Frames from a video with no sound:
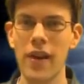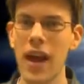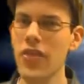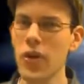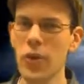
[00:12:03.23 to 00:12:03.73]

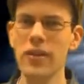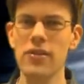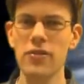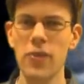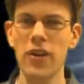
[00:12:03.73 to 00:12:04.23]
I think one of
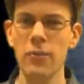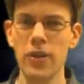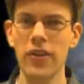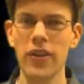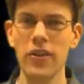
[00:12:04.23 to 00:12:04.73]
the
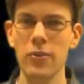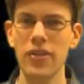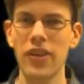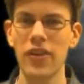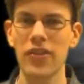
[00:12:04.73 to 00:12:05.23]
developers at
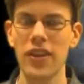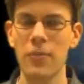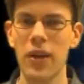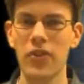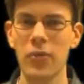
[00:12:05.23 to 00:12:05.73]
Ubisoft said
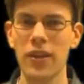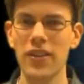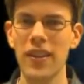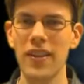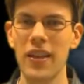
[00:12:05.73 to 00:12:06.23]
it best when he
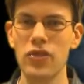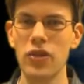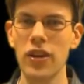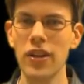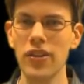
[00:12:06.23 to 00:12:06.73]
said that
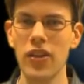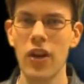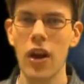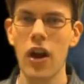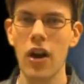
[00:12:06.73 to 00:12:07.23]
trees
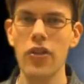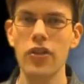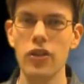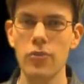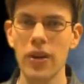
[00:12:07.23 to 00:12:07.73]
are
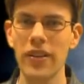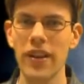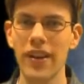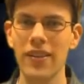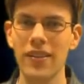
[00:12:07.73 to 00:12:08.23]
the new
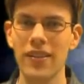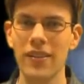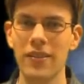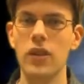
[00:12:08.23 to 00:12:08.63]
buildings.